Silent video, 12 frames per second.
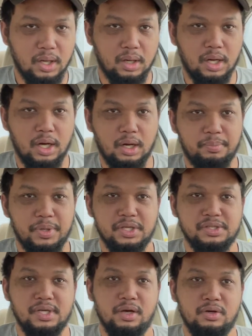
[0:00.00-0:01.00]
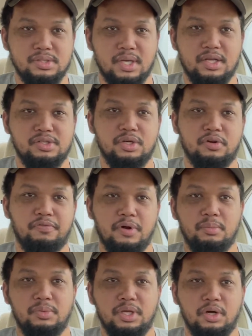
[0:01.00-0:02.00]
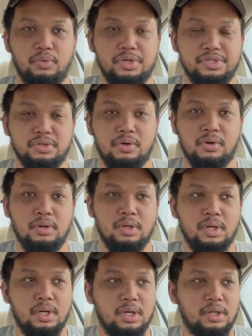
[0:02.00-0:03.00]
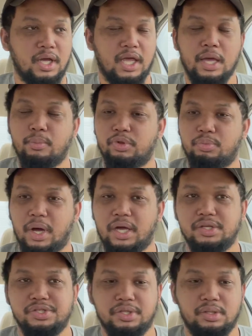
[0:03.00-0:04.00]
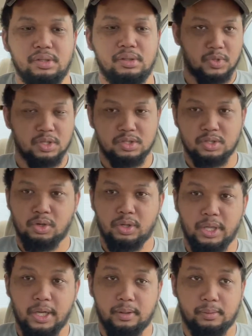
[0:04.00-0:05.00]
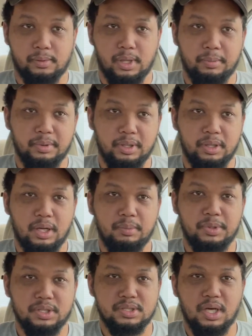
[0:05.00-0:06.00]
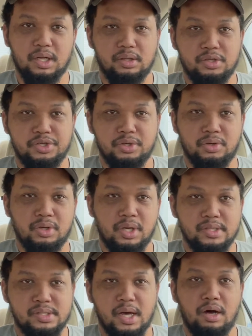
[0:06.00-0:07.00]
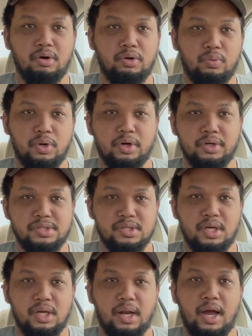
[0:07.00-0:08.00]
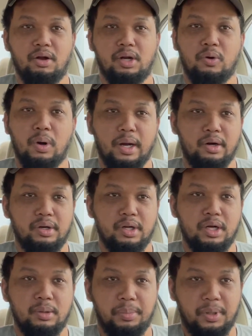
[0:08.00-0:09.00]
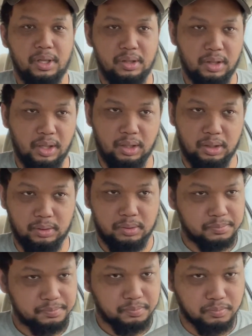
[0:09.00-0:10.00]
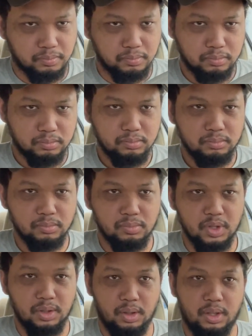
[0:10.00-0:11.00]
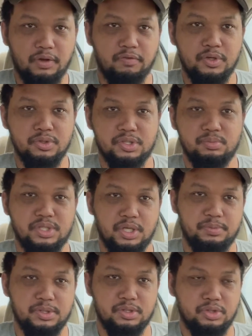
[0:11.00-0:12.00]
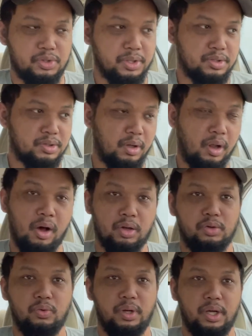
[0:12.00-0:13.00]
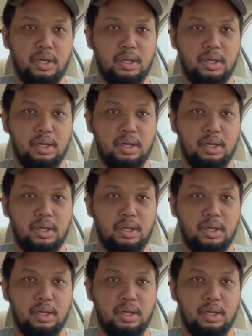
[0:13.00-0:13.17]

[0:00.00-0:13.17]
uh, pigtails that I took from the original that came with my engine. So yeah, I mean, I'm excited to show you guys how it works and how to wire it up and then give you some tips and tricks along the way.